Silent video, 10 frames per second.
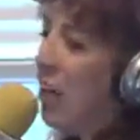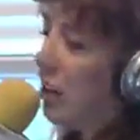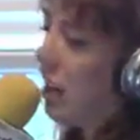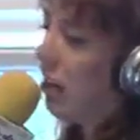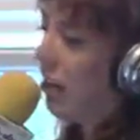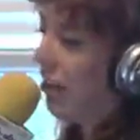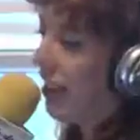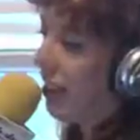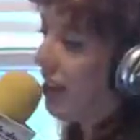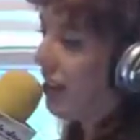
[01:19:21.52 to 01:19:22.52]
They all
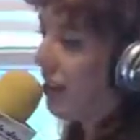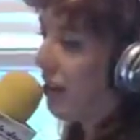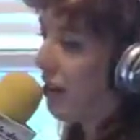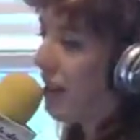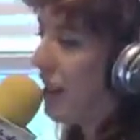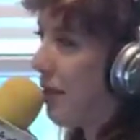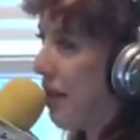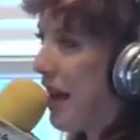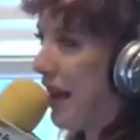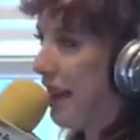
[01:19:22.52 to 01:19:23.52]
say just
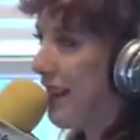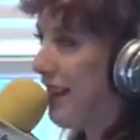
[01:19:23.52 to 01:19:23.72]
DMX.